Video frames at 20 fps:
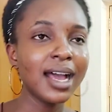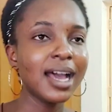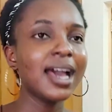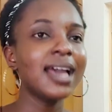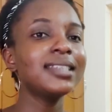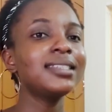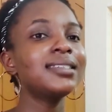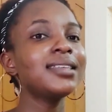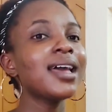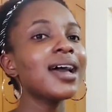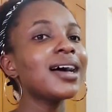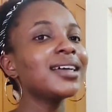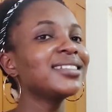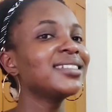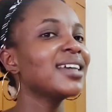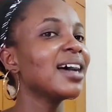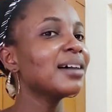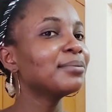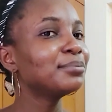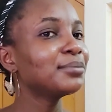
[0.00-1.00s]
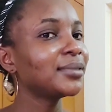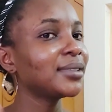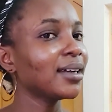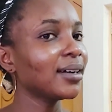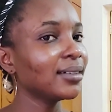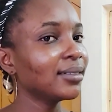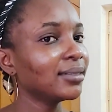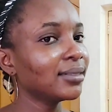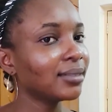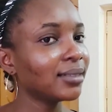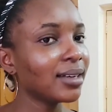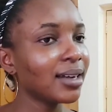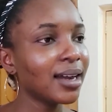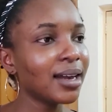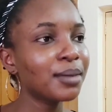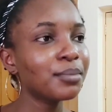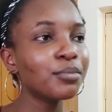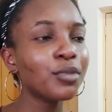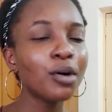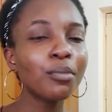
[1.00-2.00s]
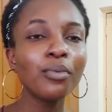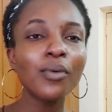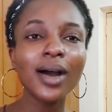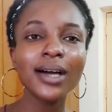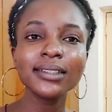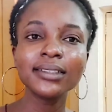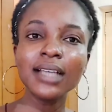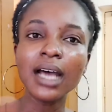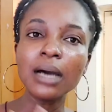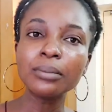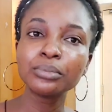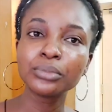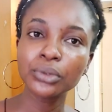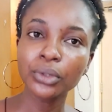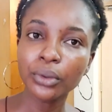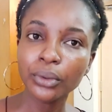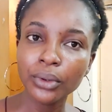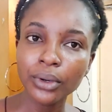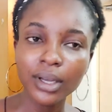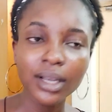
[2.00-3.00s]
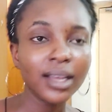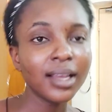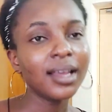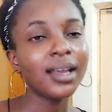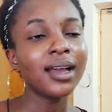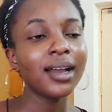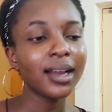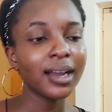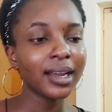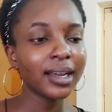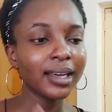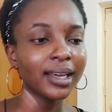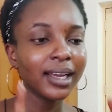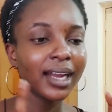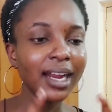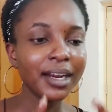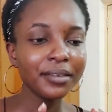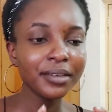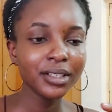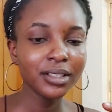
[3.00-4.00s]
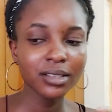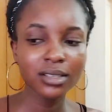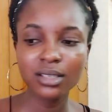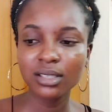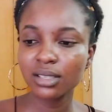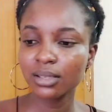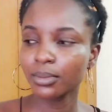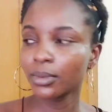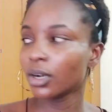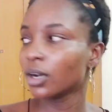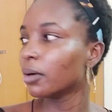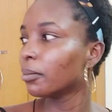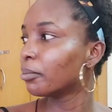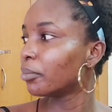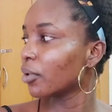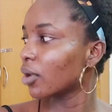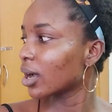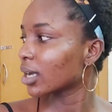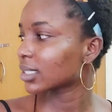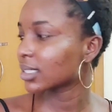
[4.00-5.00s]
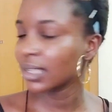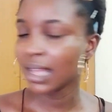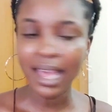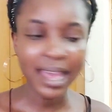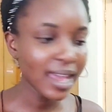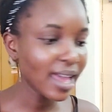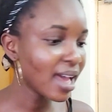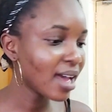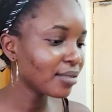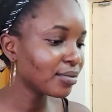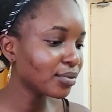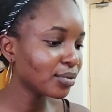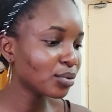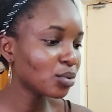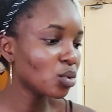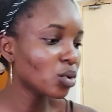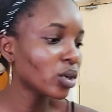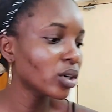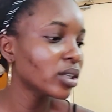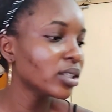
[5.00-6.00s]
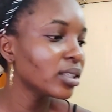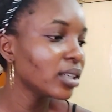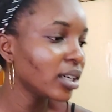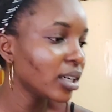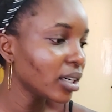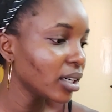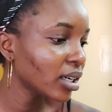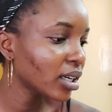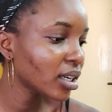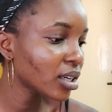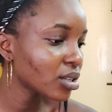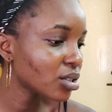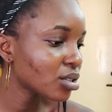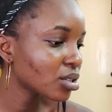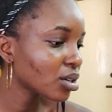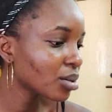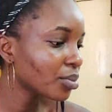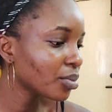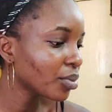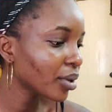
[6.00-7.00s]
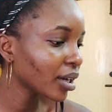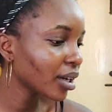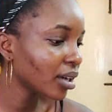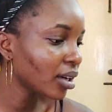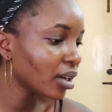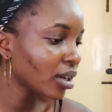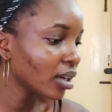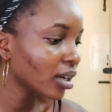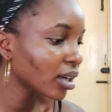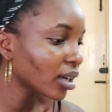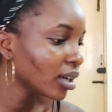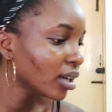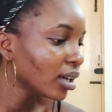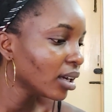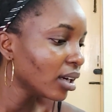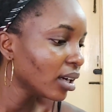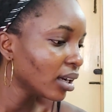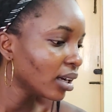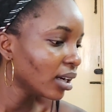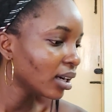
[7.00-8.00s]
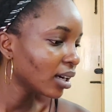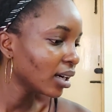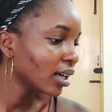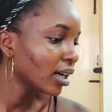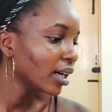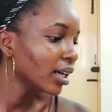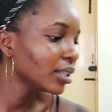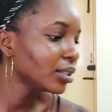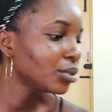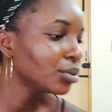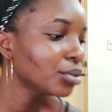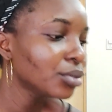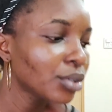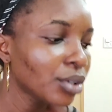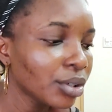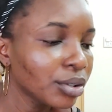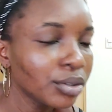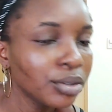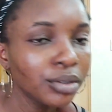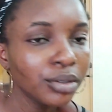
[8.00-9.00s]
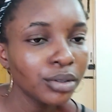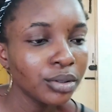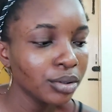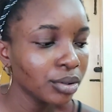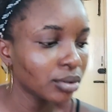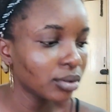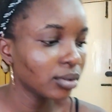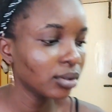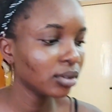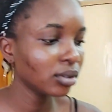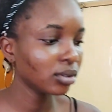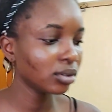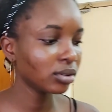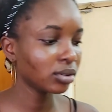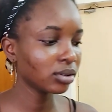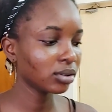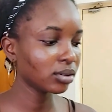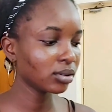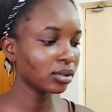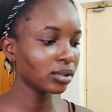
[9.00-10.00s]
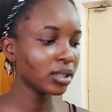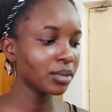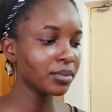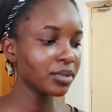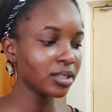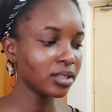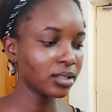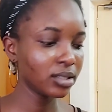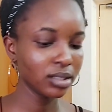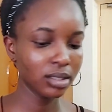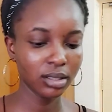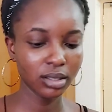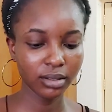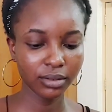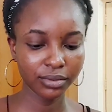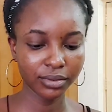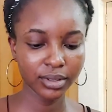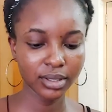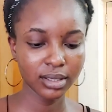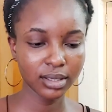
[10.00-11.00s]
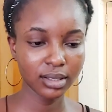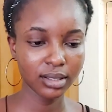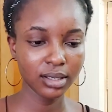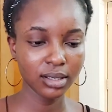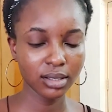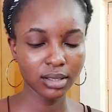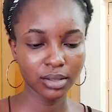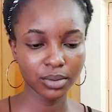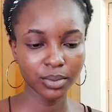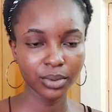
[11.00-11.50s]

I say adapter, mobile adapter. Carry the small box. I have one here, somewhere here. I do not know. Oh, let me see if it's this